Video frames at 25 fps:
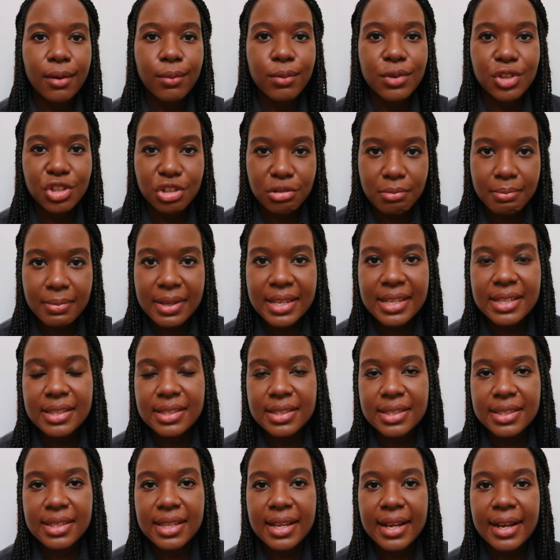Which
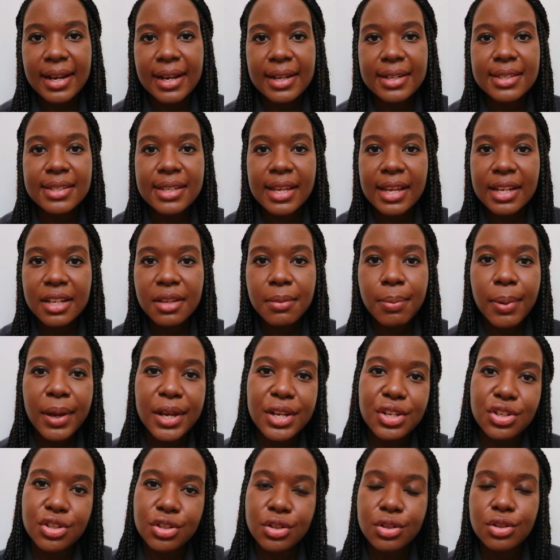means that any
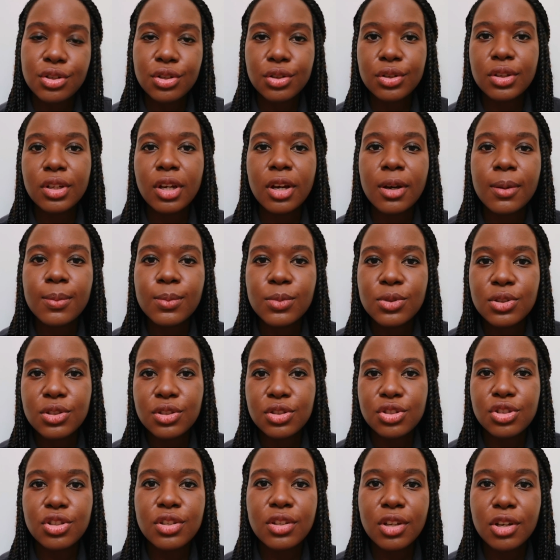patient who
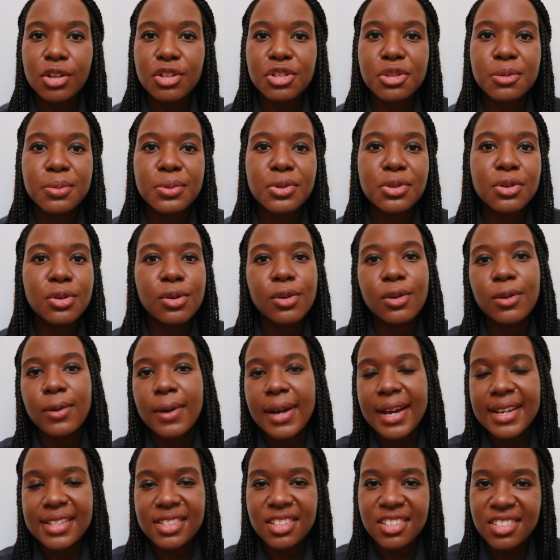comes to the hospital
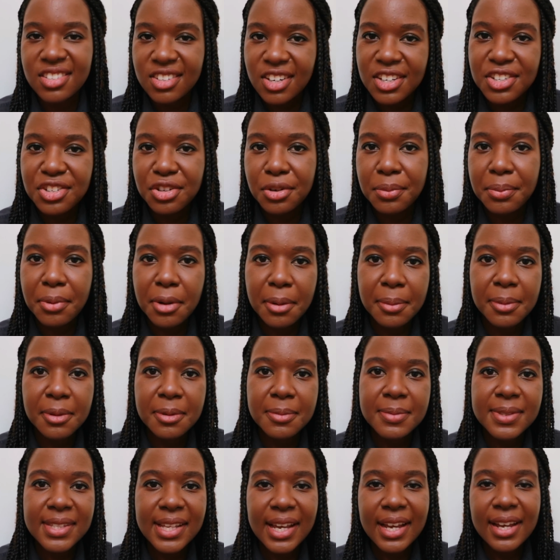who has the surgical
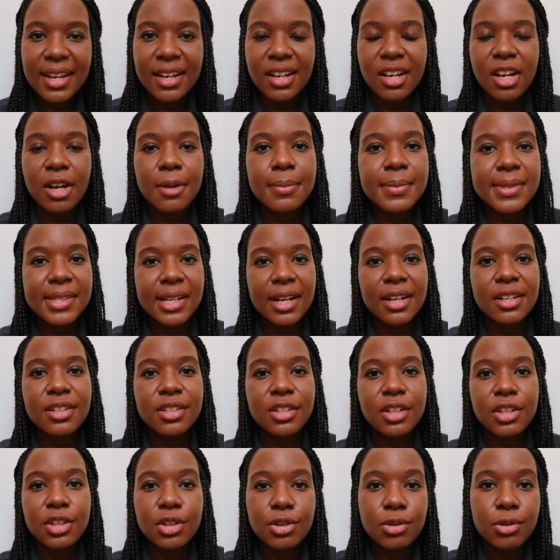problems comes
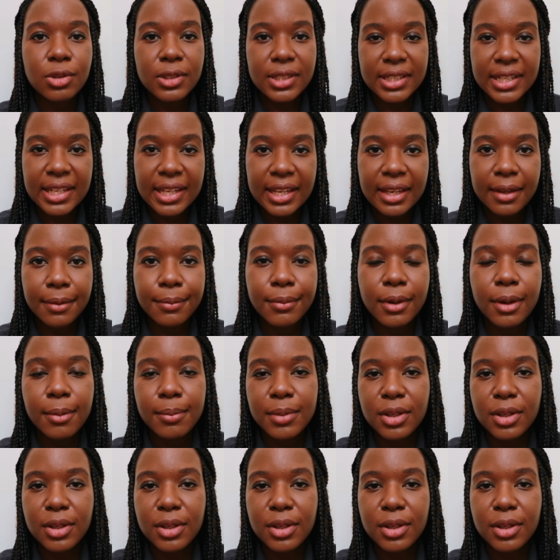under your team,